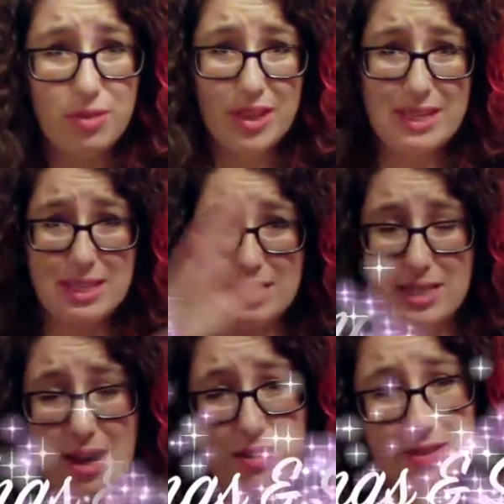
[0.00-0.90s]
of Things and
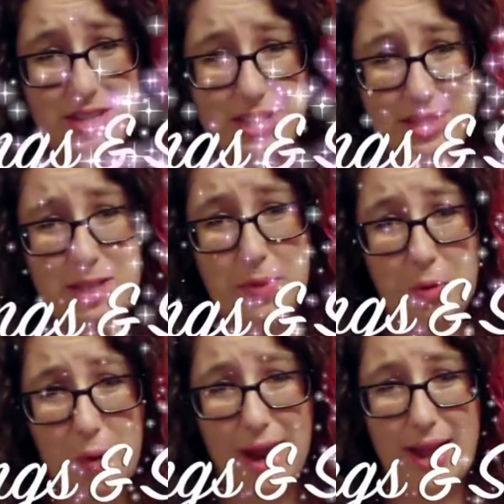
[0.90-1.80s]
Stuff. Since it's
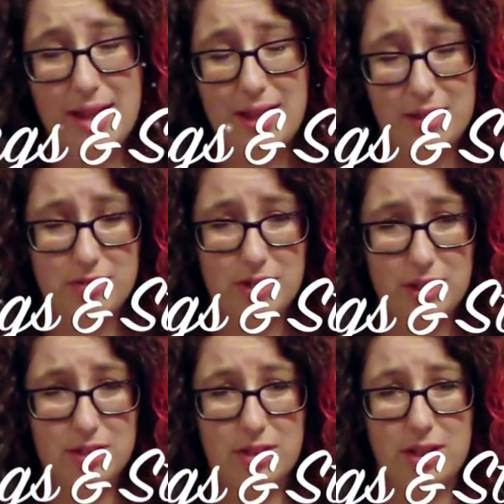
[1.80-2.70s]
been a while, I
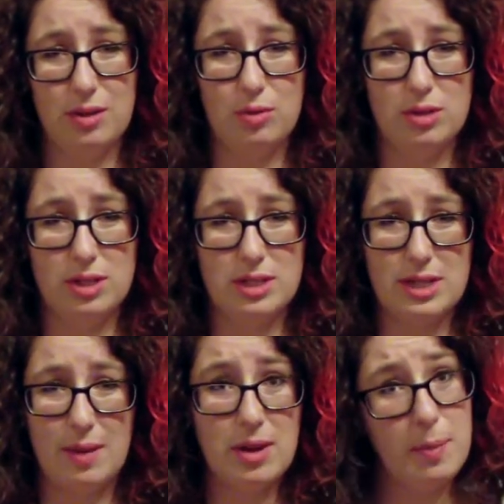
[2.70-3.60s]
figured it was
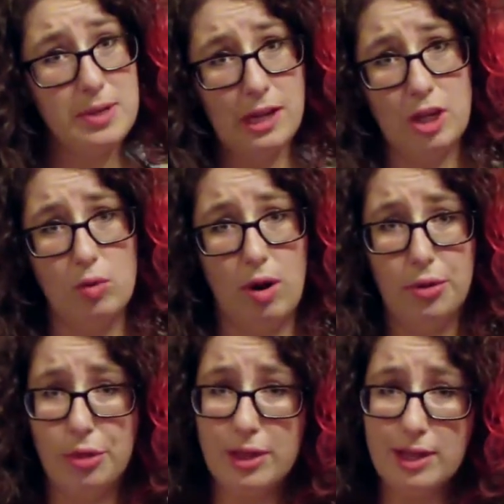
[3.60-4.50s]
time to update you
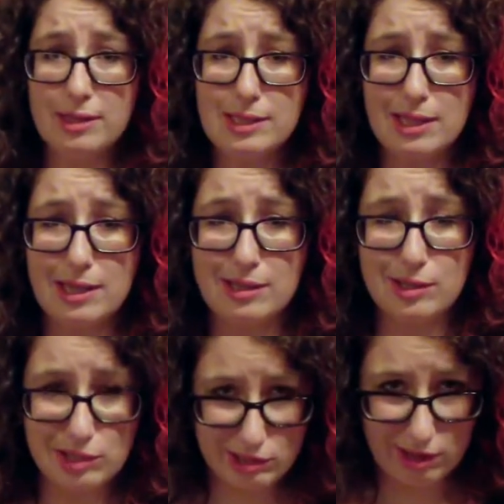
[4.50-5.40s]
on the things
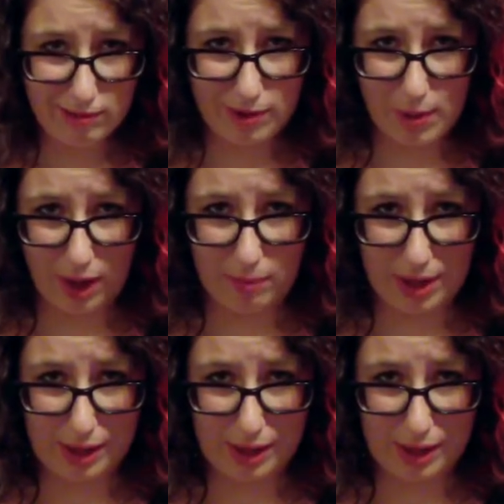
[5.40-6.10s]
and stuff going on in my